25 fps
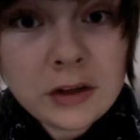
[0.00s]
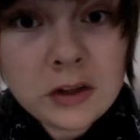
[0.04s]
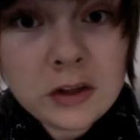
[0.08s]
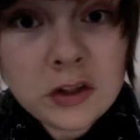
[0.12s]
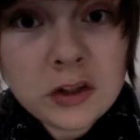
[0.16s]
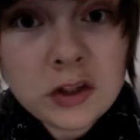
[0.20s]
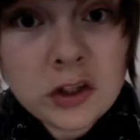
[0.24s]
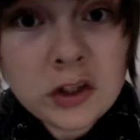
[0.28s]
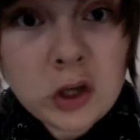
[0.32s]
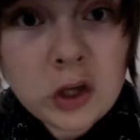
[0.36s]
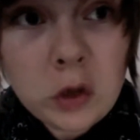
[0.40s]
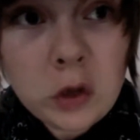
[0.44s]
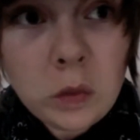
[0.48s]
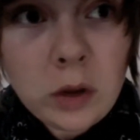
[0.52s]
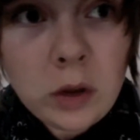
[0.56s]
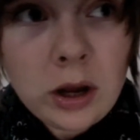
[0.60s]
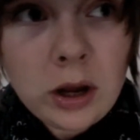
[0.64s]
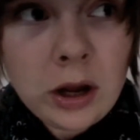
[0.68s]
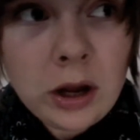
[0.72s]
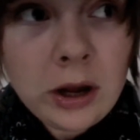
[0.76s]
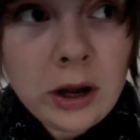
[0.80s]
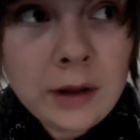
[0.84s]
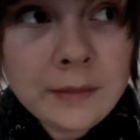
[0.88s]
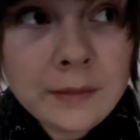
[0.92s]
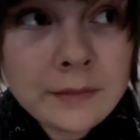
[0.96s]

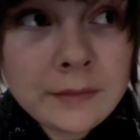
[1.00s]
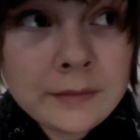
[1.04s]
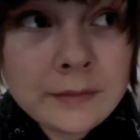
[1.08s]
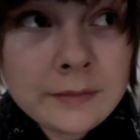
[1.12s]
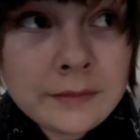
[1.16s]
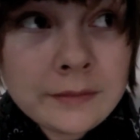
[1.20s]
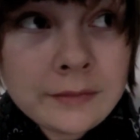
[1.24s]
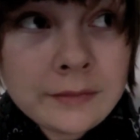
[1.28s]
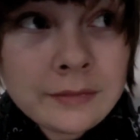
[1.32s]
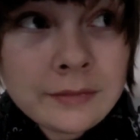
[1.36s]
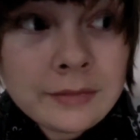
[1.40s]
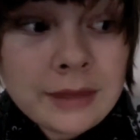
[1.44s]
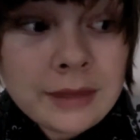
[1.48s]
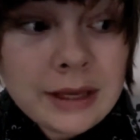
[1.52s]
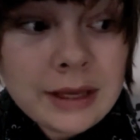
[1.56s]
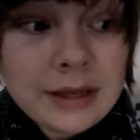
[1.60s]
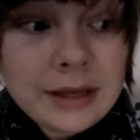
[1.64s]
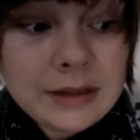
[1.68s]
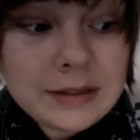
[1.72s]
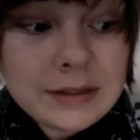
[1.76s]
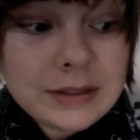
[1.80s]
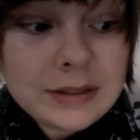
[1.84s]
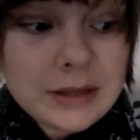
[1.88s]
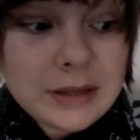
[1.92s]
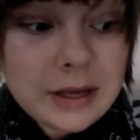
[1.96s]
So
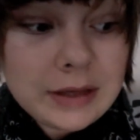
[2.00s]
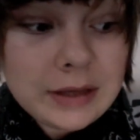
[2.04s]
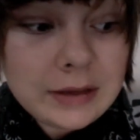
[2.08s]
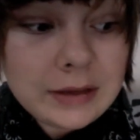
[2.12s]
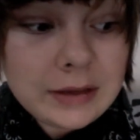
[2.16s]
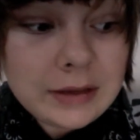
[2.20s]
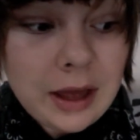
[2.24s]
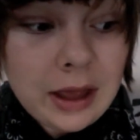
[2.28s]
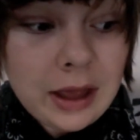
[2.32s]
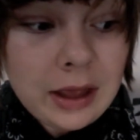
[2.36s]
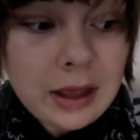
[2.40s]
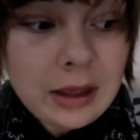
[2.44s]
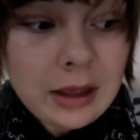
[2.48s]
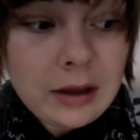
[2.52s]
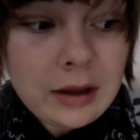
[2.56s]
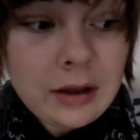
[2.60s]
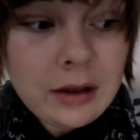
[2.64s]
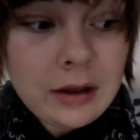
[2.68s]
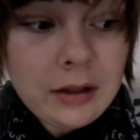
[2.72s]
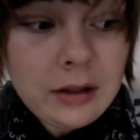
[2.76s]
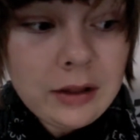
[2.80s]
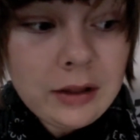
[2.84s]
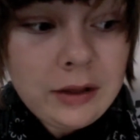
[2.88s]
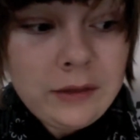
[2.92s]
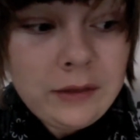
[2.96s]
instead, I
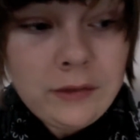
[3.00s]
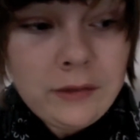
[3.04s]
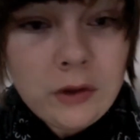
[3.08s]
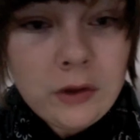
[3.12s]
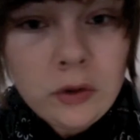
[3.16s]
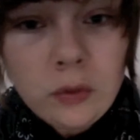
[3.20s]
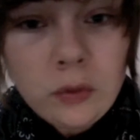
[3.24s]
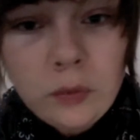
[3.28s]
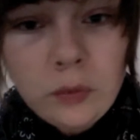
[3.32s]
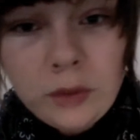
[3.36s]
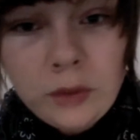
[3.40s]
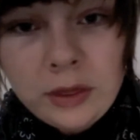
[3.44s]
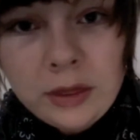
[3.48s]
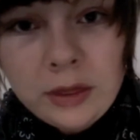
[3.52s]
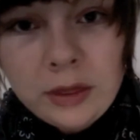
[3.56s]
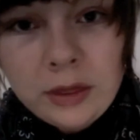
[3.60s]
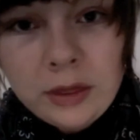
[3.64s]
leave you with